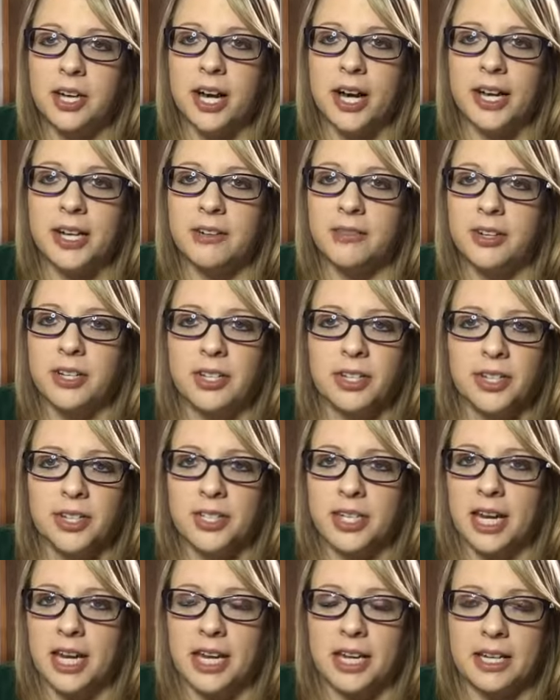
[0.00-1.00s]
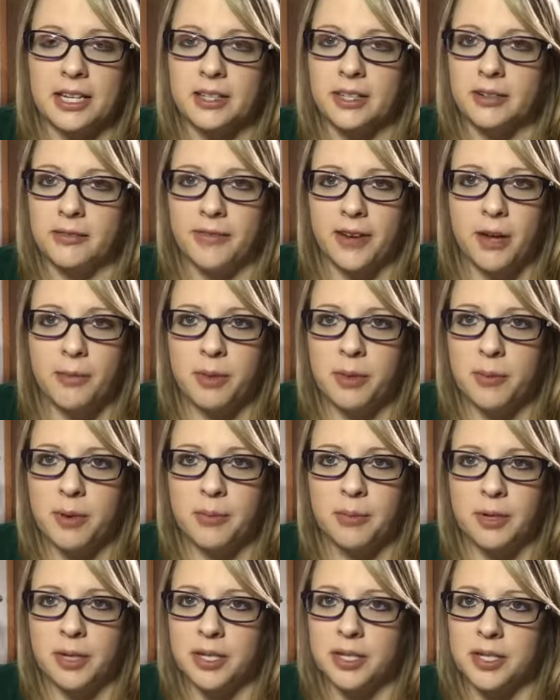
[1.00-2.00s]
kind of understand their family
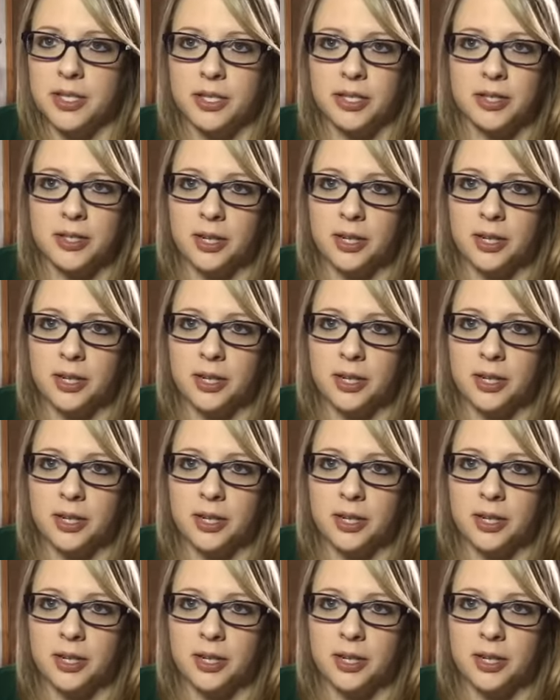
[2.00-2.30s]
members,